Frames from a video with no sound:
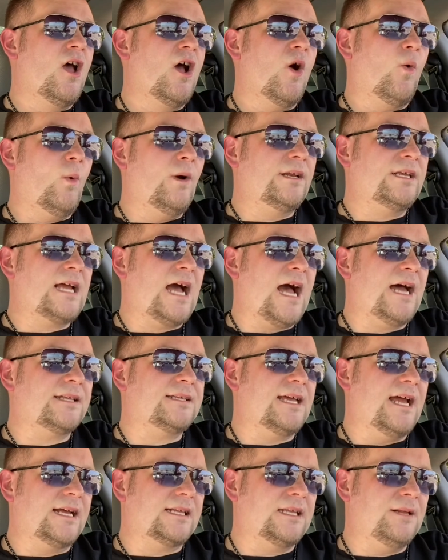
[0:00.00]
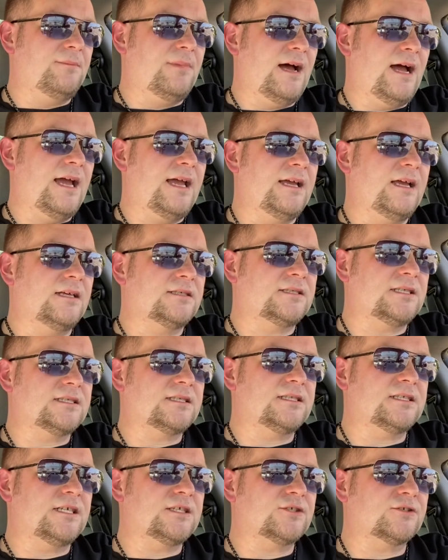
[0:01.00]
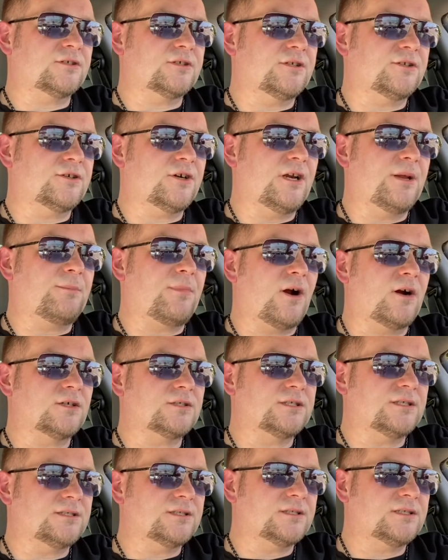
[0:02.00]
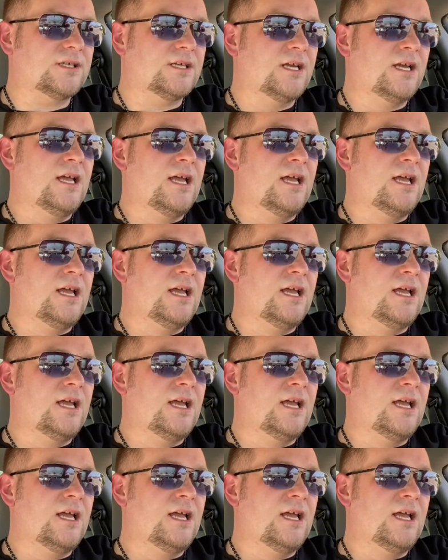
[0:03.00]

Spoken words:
when contacted by Assistant District Attorney Parsons.